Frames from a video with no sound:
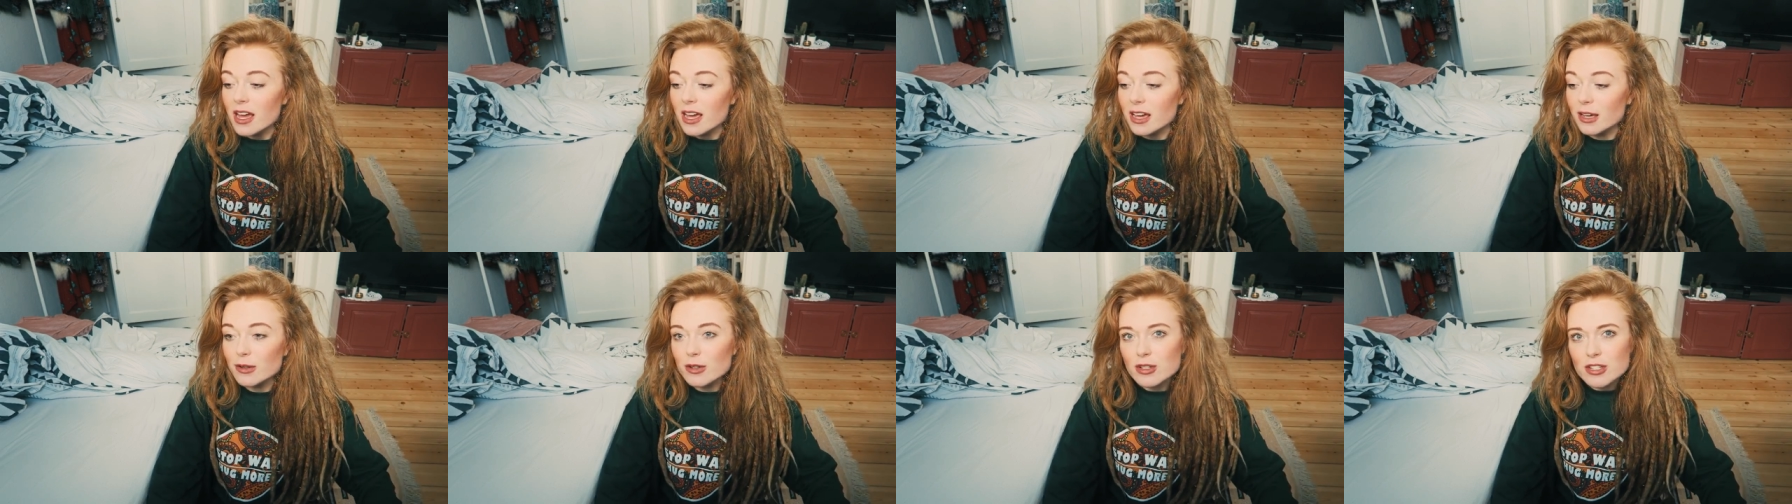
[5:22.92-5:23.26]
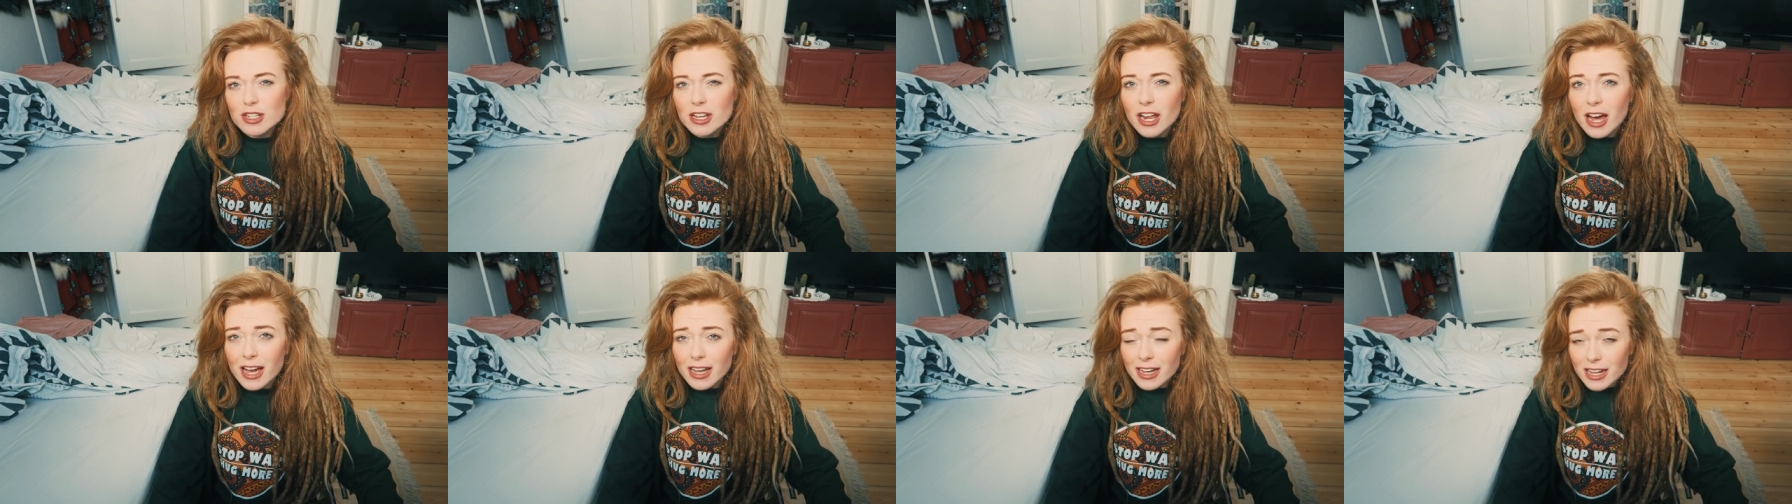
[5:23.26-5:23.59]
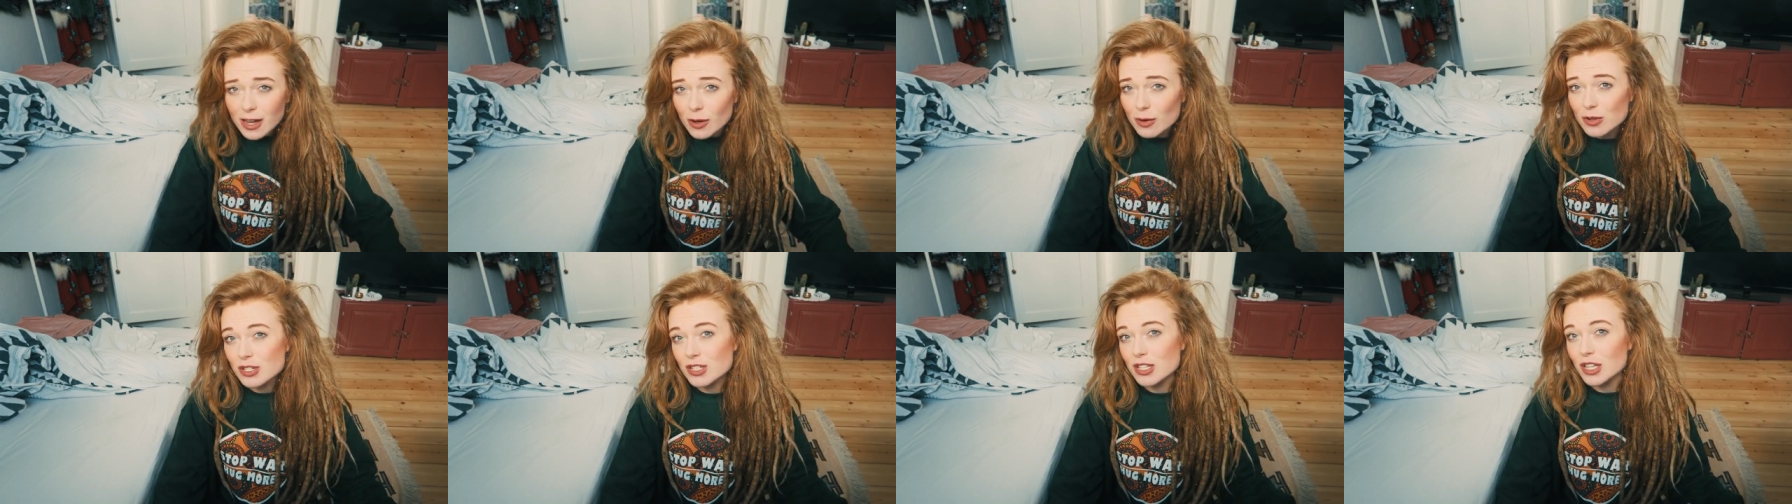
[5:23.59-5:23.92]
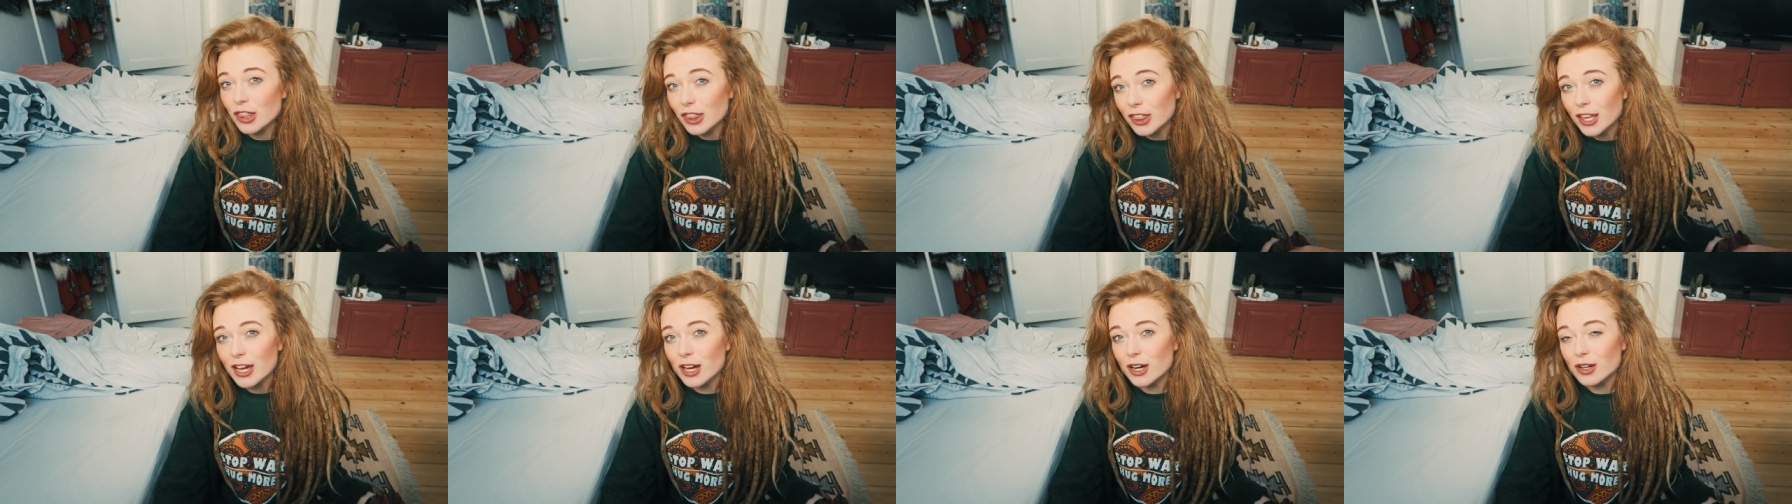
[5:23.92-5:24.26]
it was like I was
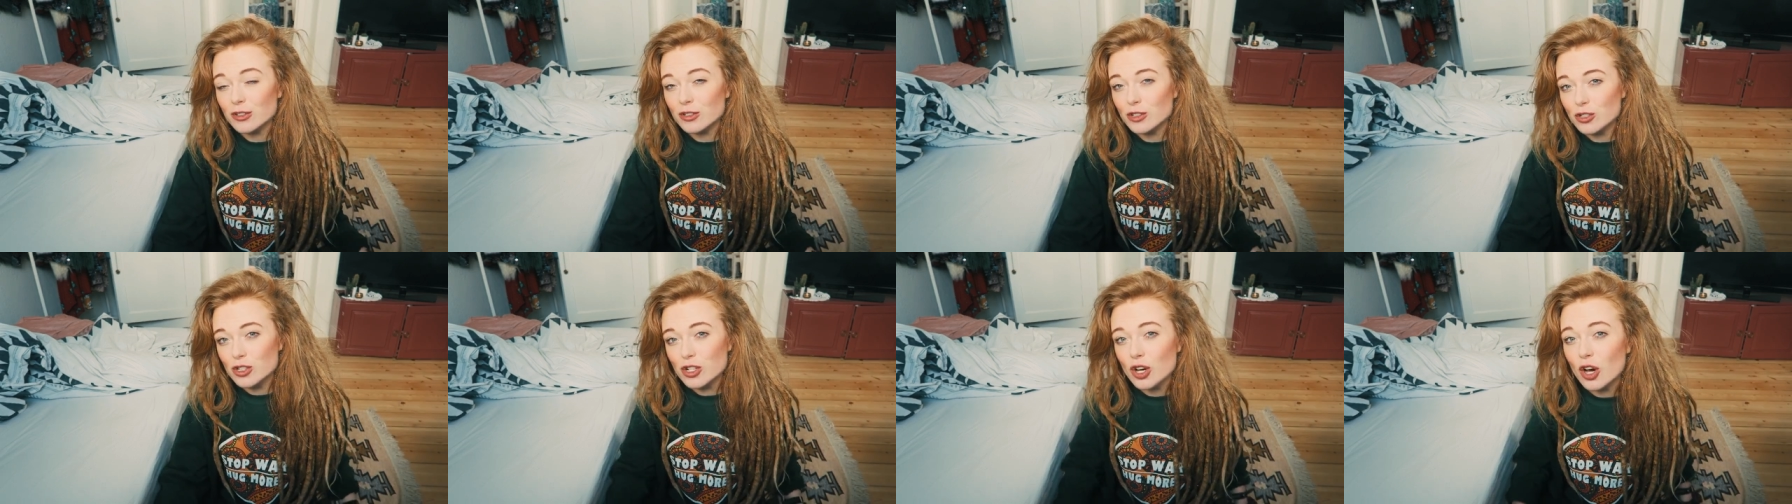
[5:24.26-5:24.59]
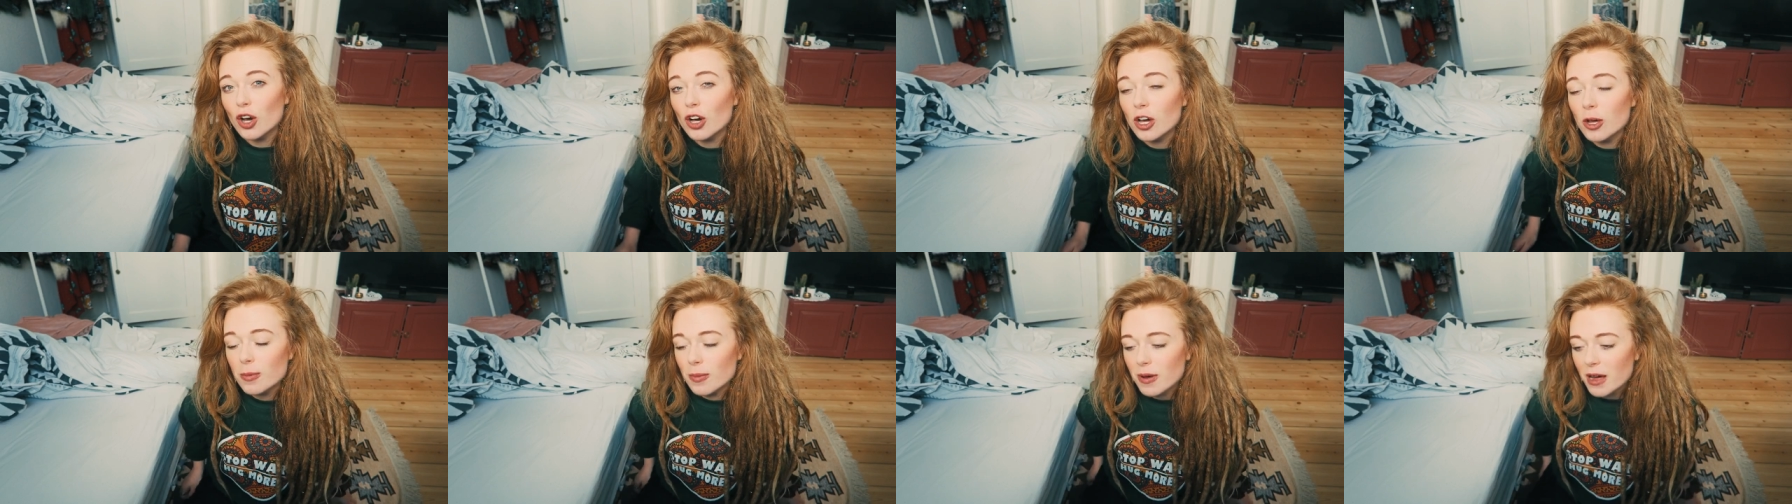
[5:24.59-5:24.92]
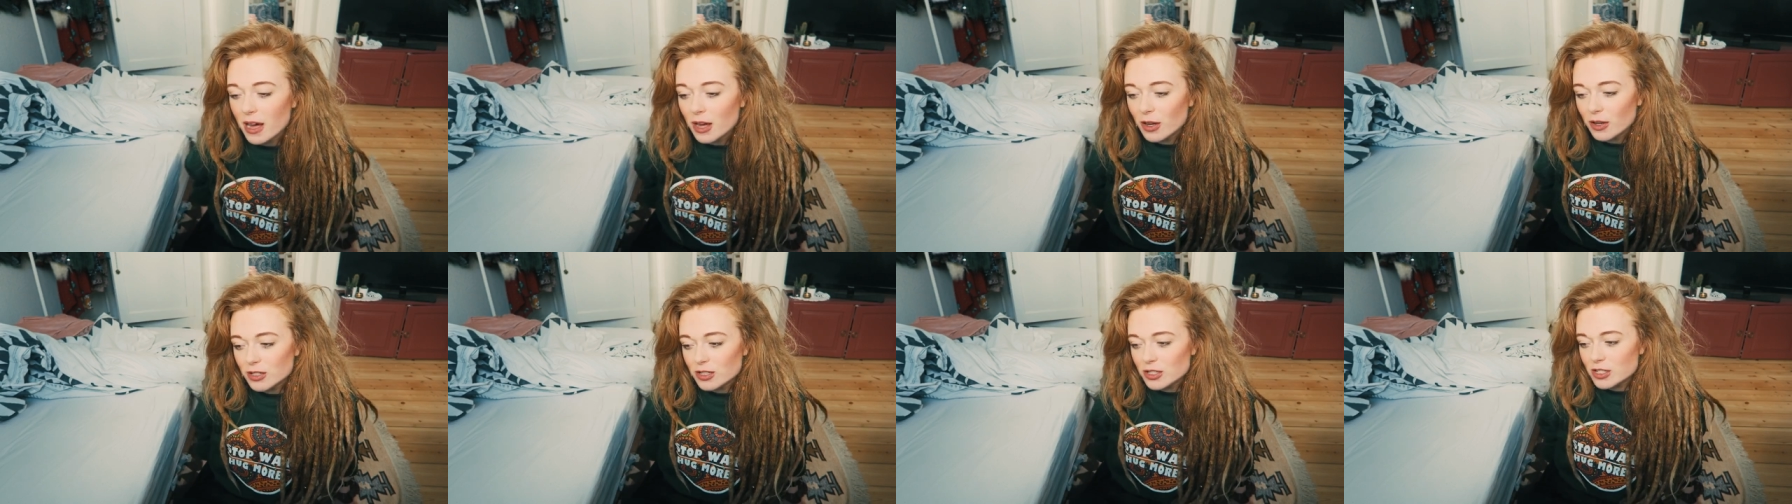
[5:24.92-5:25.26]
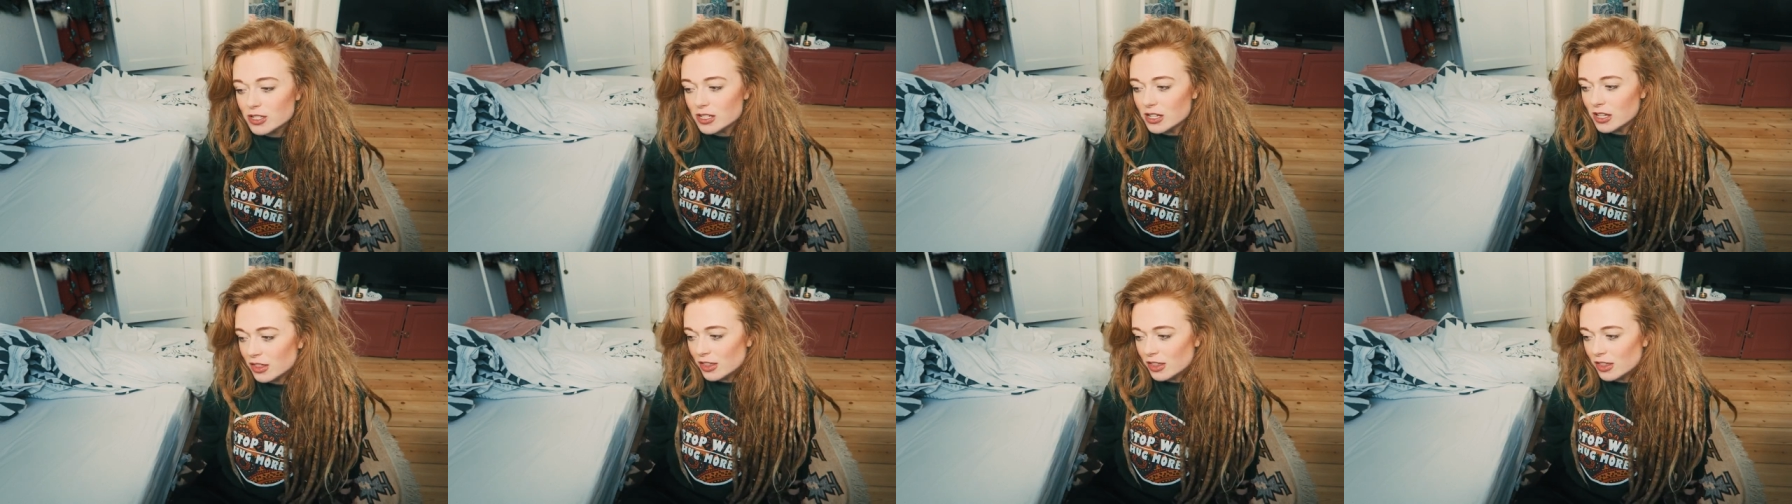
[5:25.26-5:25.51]
in there to talk about